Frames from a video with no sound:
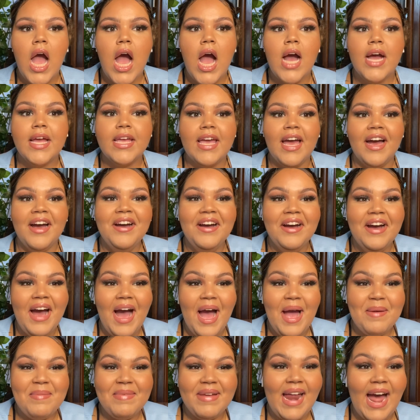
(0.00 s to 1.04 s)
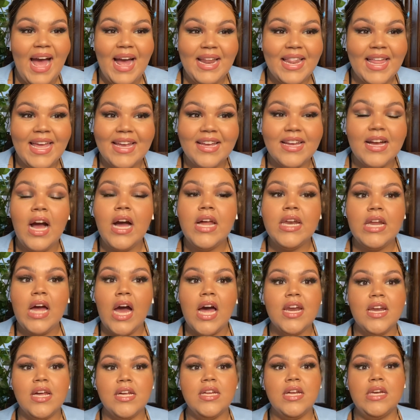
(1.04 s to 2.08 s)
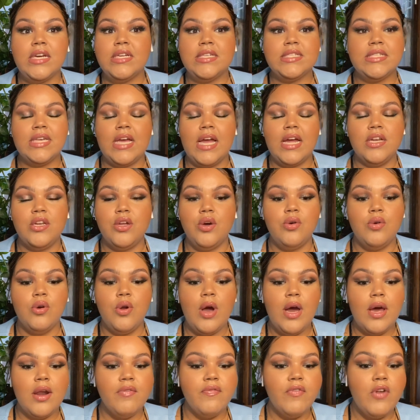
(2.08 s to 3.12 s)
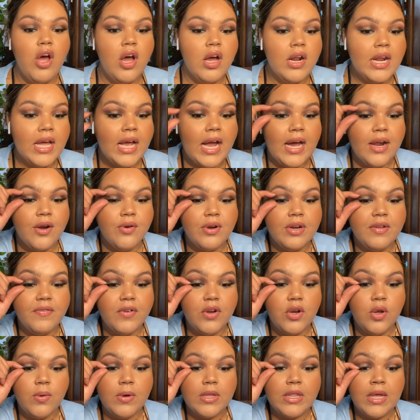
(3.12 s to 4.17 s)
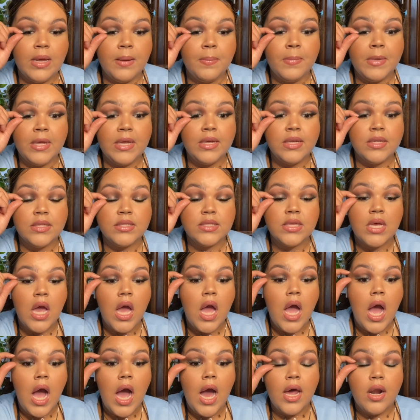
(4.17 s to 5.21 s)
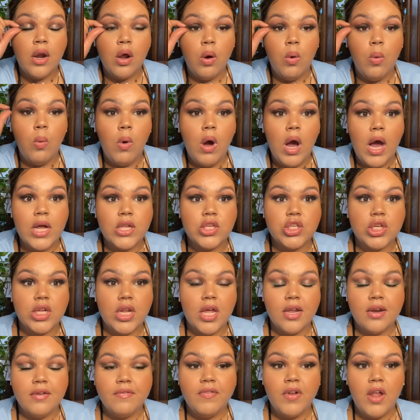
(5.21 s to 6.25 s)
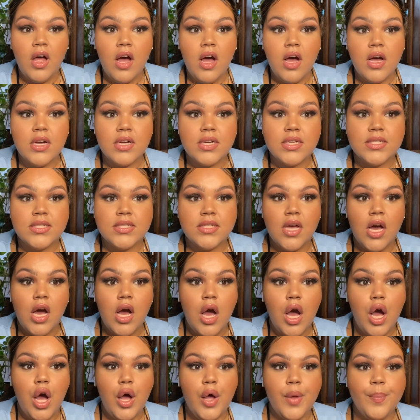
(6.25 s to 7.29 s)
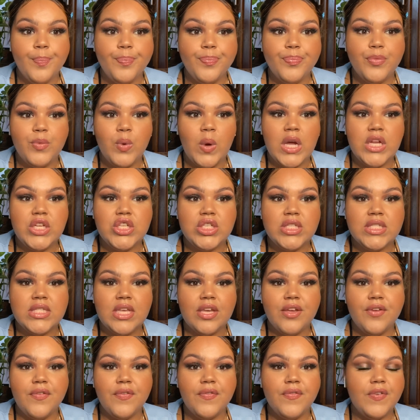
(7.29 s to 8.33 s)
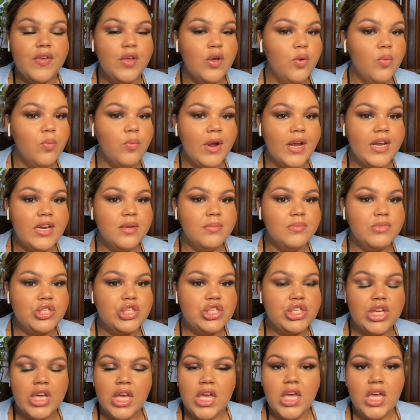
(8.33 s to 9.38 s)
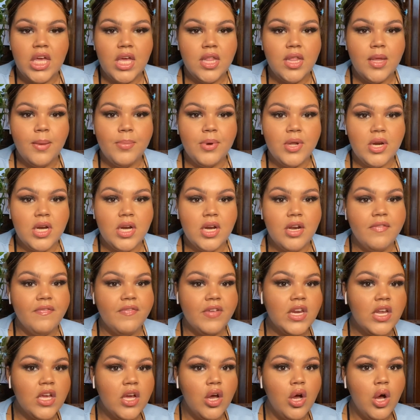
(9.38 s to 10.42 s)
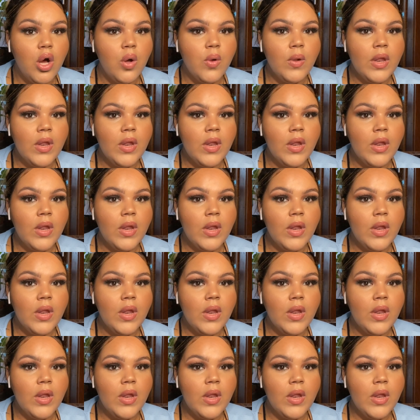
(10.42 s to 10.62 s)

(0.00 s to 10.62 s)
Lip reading: Yeah, I mean, honestly, I don't know how to vlog. Like, I don't even know what that means. I don't watch a lot of vlogs. Do I just like film random shit and then put it in a video?